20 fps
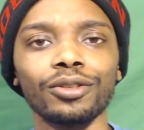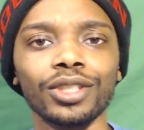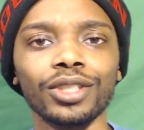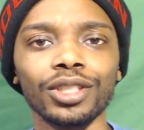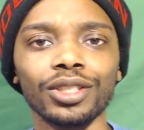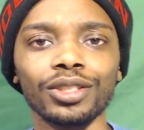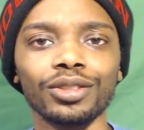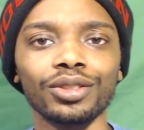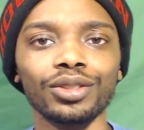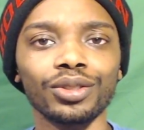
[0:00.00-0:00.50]

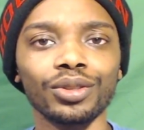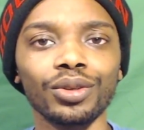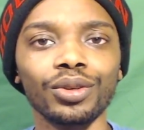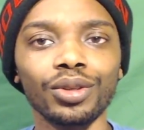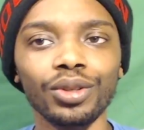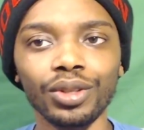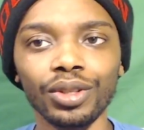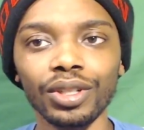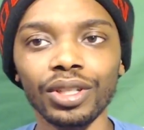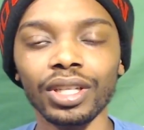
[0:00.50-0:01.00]

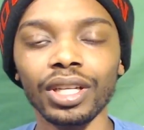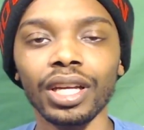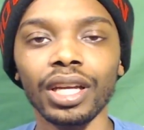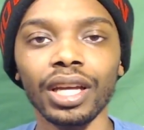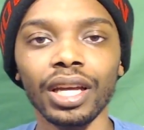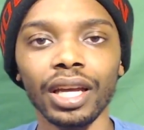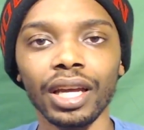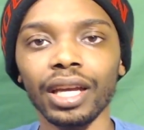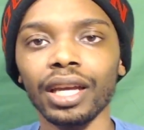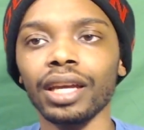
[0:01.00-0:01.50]
Discord,
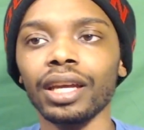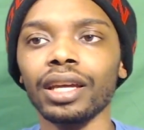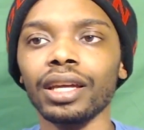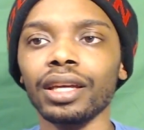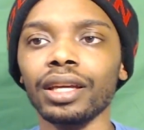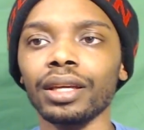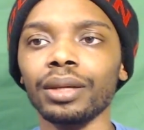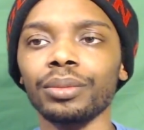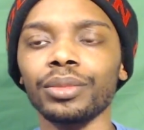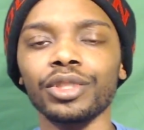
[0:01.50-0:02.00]

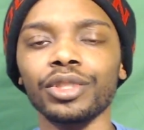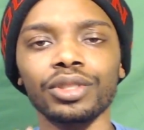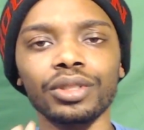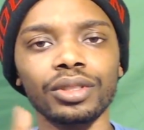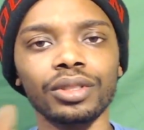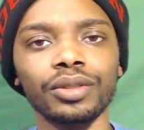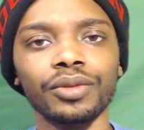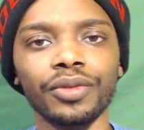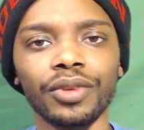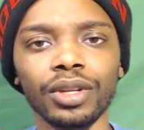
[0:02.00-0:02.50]
and be
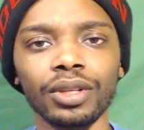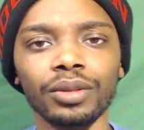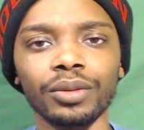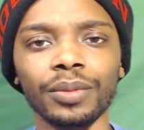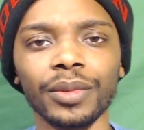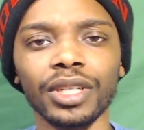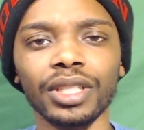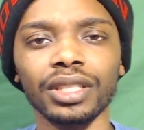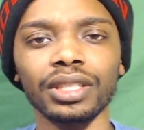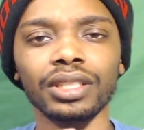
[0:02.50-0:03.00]
sure to follow
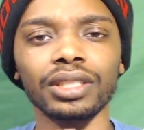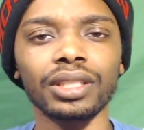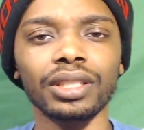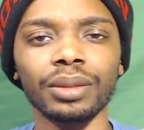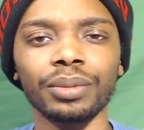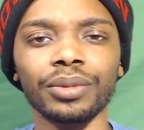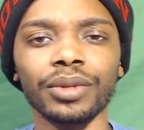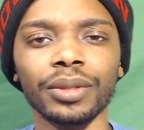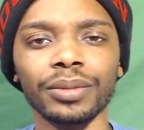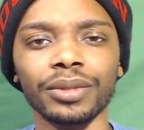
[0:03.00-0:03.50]
my links.
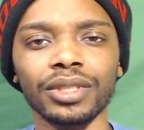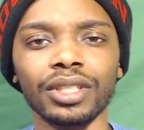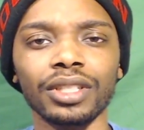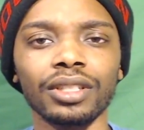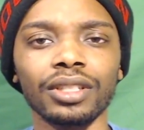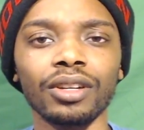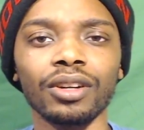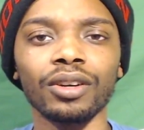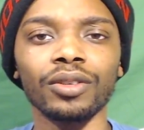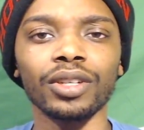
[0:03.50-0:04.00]
I probably
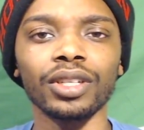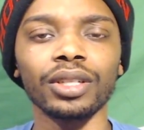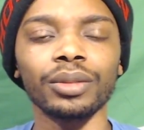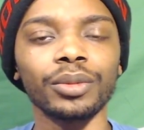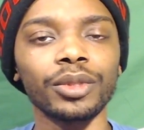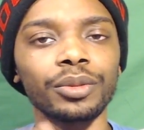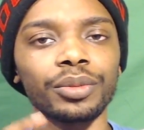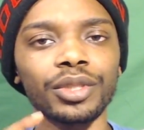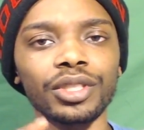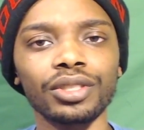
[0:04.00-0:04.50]
said that already,
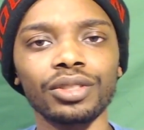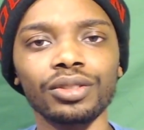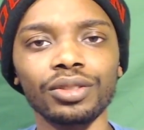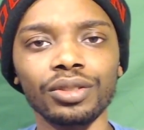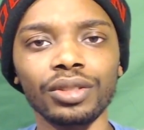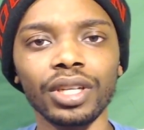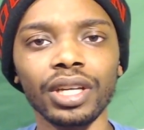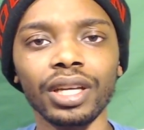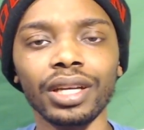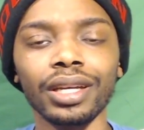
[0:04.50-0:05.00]
but be sure to
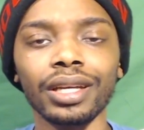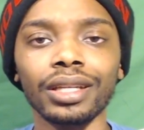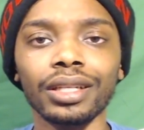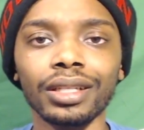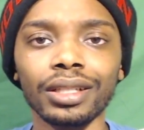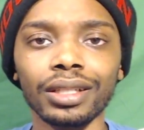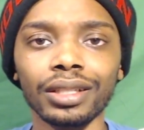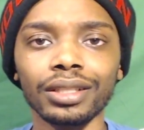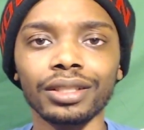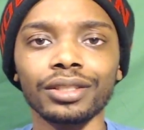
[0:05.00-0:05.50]
do that. And
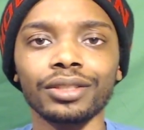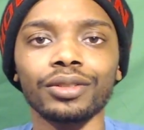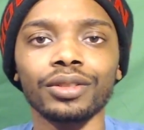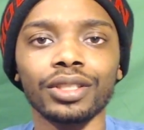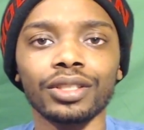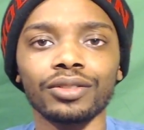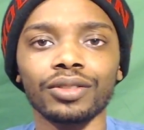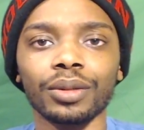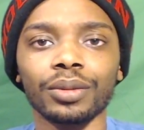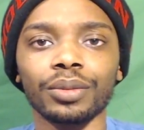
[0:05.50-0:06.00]
let's go
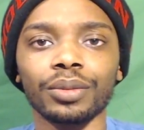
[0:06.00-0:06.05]
ahead and drop the